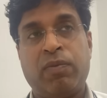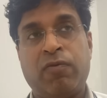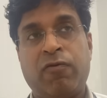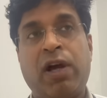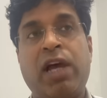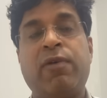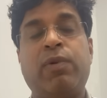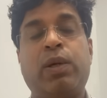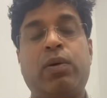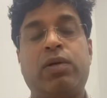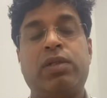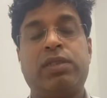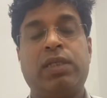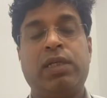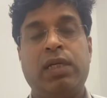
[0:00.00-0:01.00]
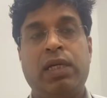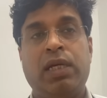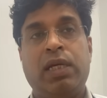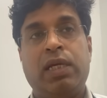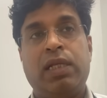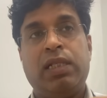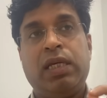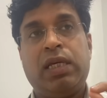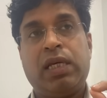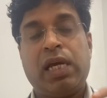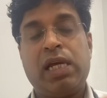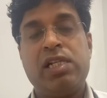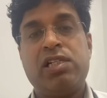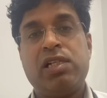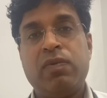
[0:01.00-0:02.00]
Why? Because the
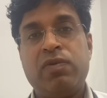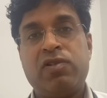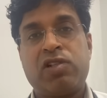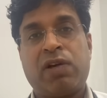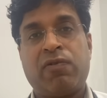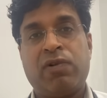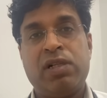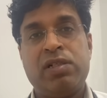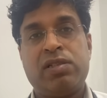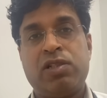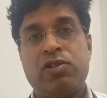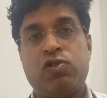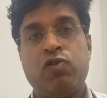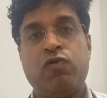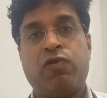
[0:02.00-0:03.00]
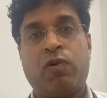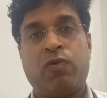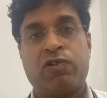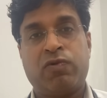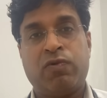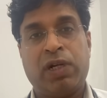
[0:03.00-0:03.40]
calcium travels in two forms.